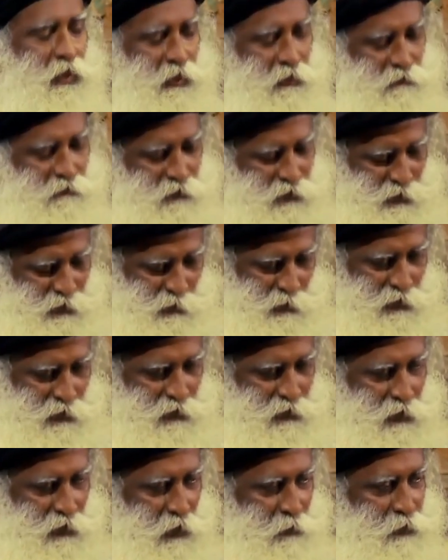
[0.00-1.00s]
If this
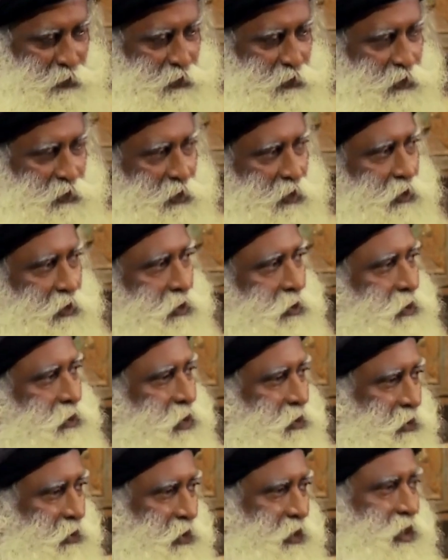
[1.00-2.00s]
one stops,
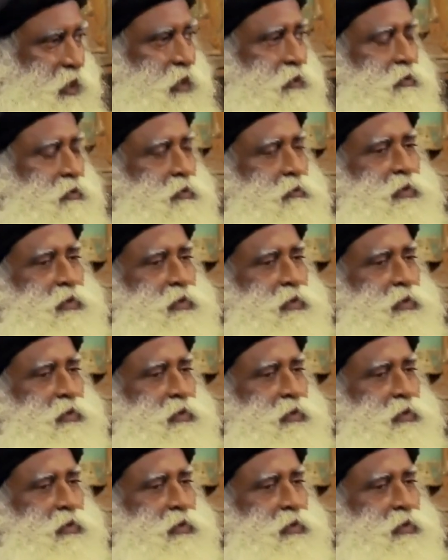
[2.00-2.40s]
nothing around